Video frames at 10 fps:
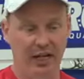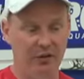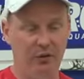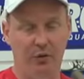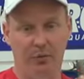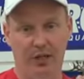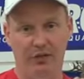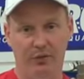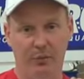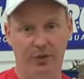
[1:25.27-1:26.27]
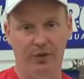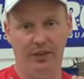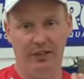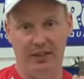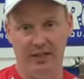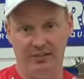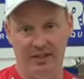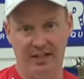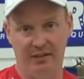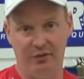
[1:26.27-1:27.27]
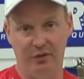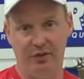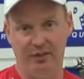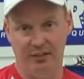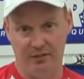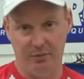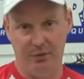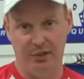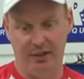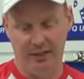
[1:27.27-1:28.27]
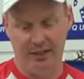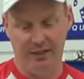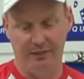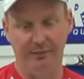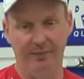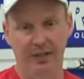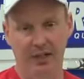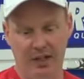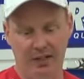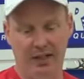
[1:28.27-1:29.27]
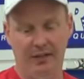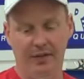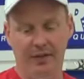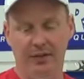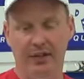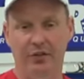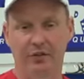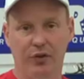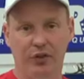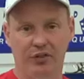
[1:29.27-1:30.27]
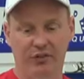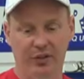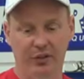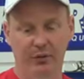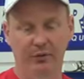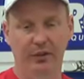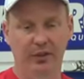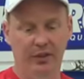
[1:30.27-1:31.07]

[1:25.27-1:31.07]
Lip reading: and you replace it with the SKF unit that's supplied in the kit. Okay, then you've got your seal.